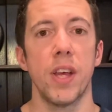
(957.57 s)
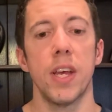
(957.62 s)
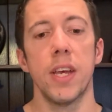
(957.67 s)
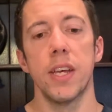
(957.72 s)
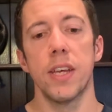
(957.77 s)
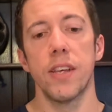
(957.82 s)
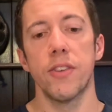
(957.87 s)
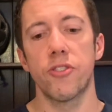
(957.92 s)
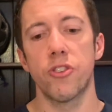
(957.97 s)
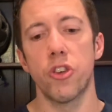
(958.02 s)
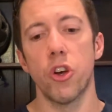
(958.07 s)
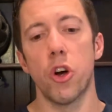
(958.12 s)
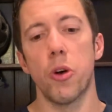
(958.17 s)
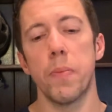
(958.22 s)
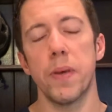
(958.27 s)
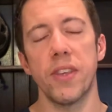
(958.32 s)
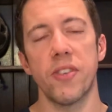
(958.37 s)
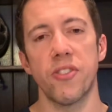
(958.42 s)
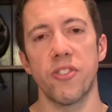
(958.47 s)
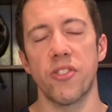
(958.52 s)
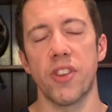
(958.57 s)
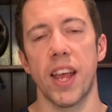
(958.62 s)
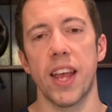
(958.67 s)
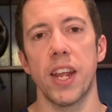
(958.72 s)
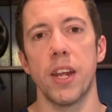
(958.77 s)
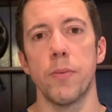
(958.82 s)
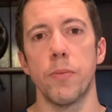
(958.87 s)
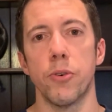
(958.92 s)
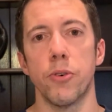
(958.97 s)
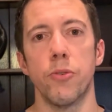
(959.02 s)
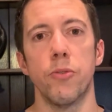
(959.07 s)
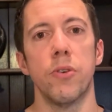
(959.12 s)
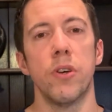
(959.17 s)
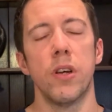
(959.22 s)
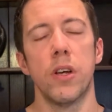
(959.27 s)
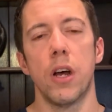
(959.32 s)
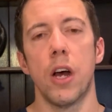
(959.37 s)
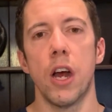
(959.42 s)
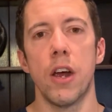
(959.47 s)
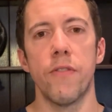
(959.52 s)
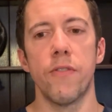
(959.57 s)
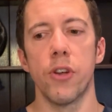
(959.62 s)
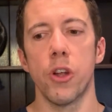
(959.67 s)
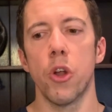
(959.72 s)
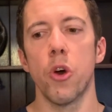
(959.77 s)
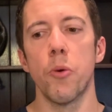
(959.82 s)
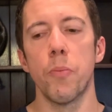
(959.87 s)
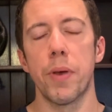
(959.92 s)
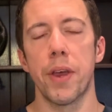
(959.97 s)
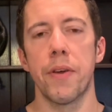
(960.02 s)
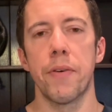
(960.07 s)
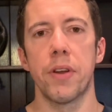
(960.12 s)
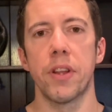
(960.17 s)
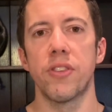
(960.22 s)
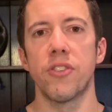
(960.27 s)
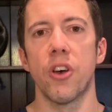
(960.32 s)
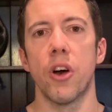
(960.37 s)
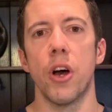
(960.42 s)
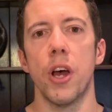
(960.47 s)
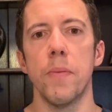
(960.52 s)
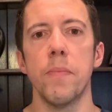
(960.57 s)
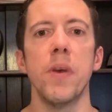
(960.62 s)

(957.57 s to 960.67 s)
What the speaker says: It's got to be sustainable over a long period of time,